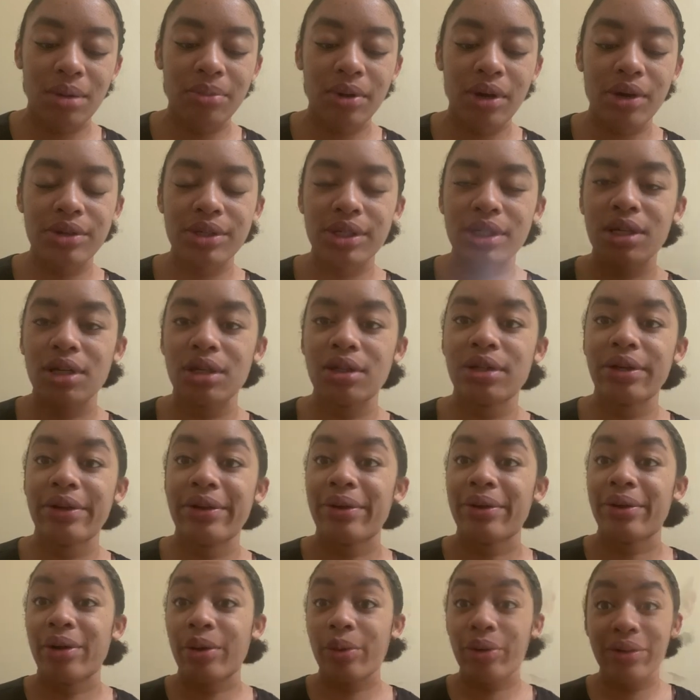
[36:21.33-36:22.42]
brows in
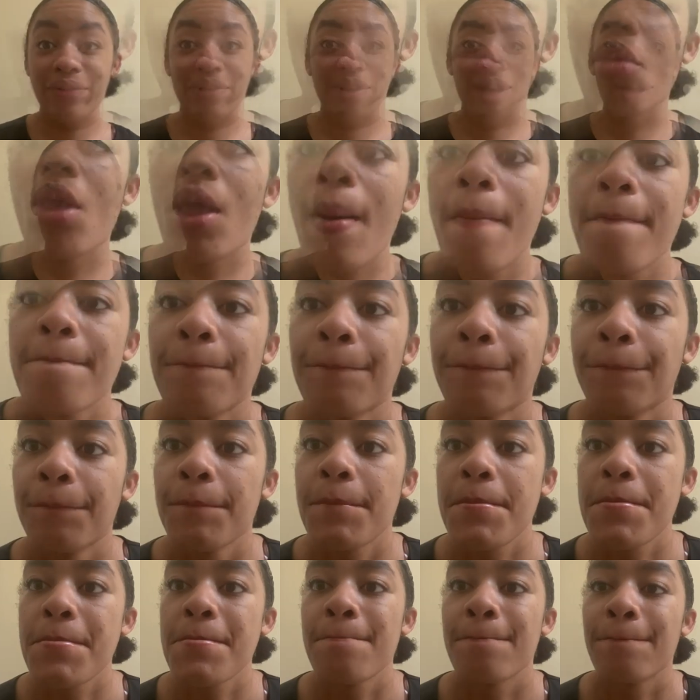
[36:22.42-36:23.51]
with it at work, and I love
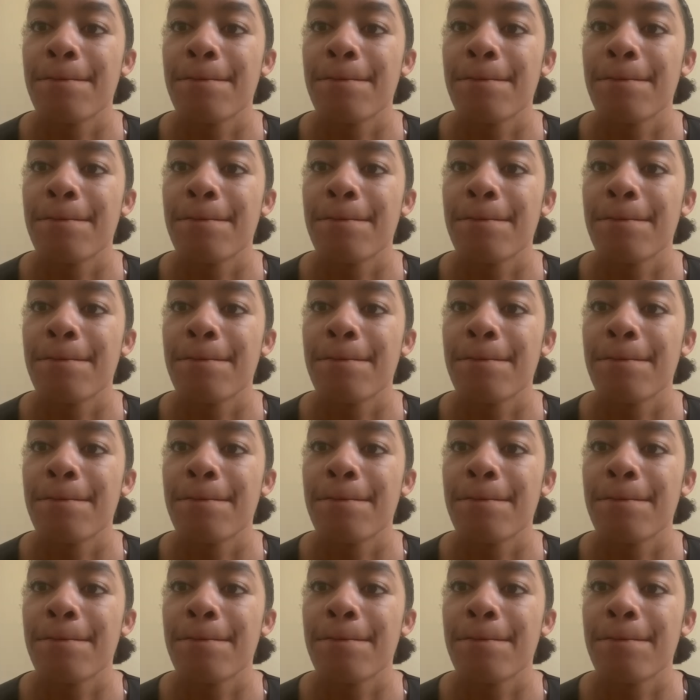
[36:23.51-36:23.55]
it.